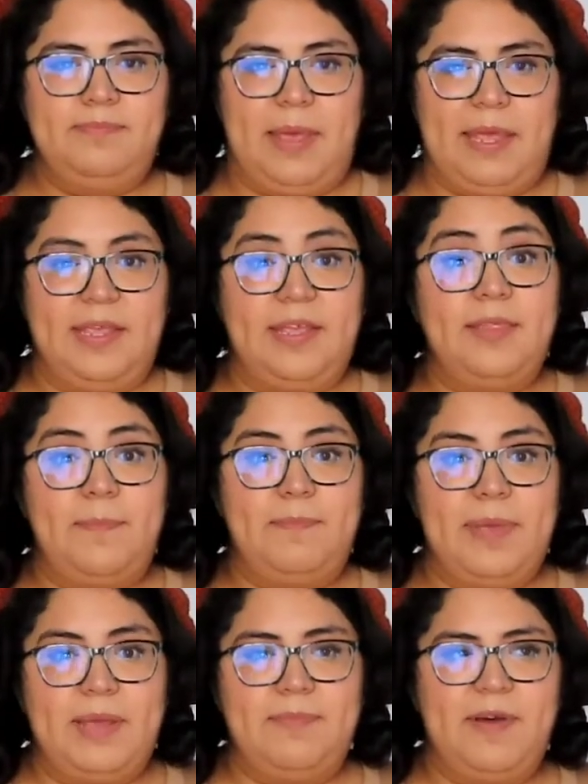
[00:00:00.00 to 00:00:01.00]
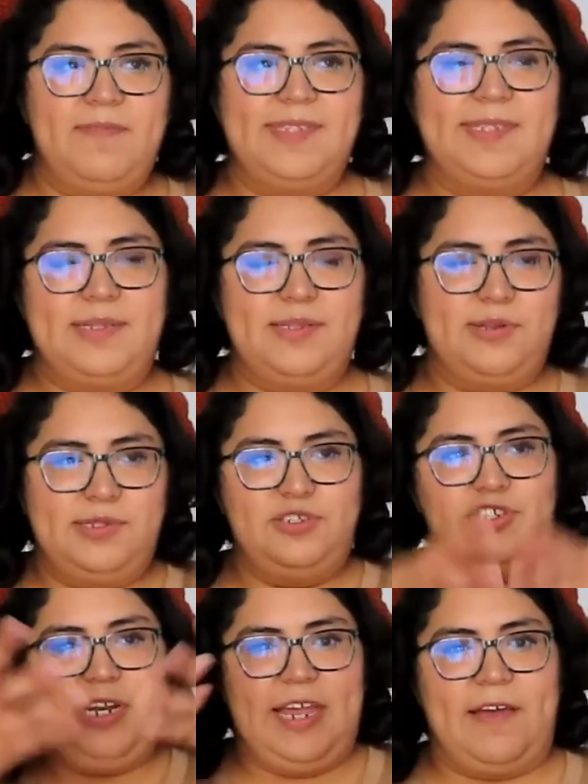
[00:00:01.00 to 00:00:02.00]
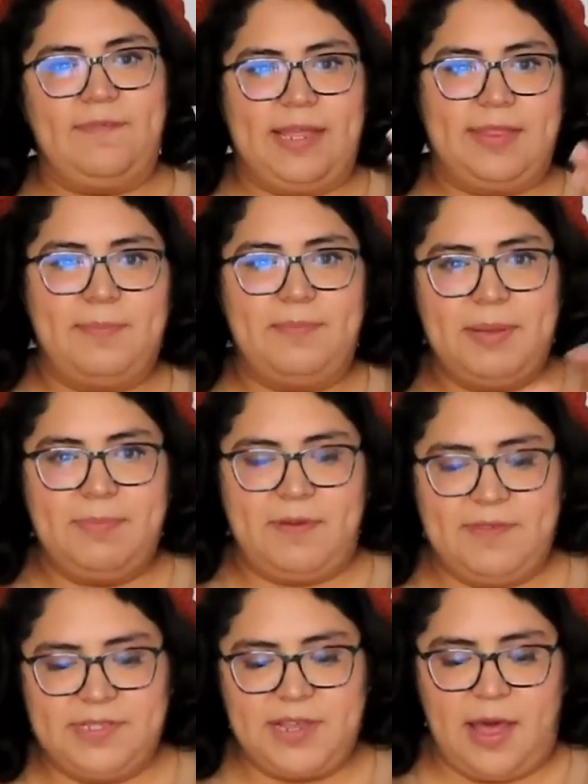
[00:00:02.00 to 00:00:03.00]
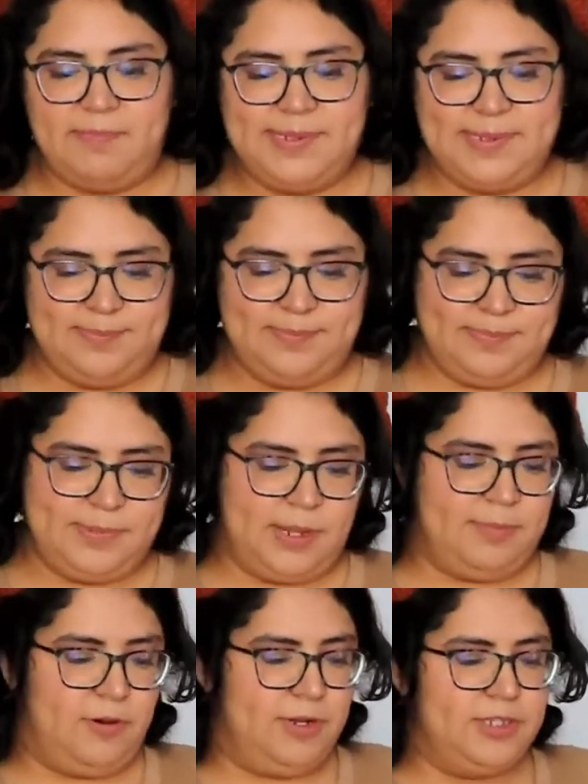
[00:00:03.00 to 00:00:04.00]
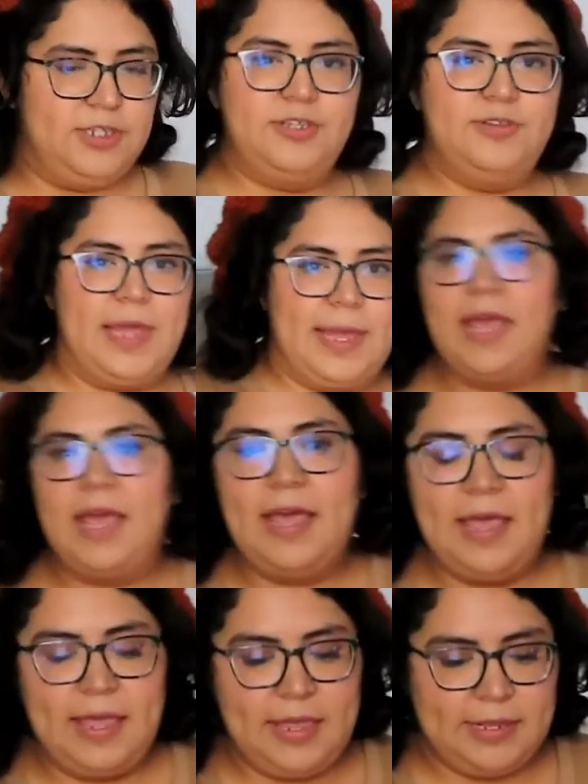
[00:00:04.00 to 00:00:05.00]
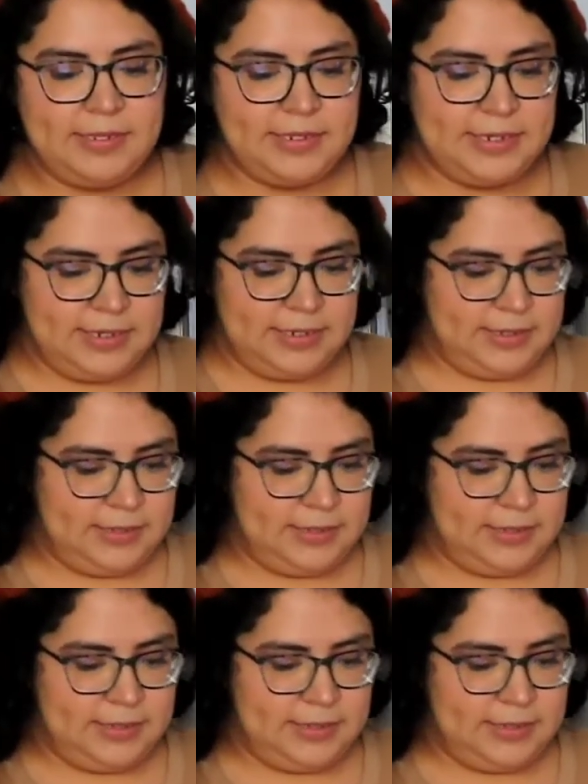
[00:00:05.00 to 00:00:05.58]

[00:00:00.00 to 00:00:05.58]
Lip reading: baking the big muffins, and those usually have like the big muffin tops. So I'm going to do that. And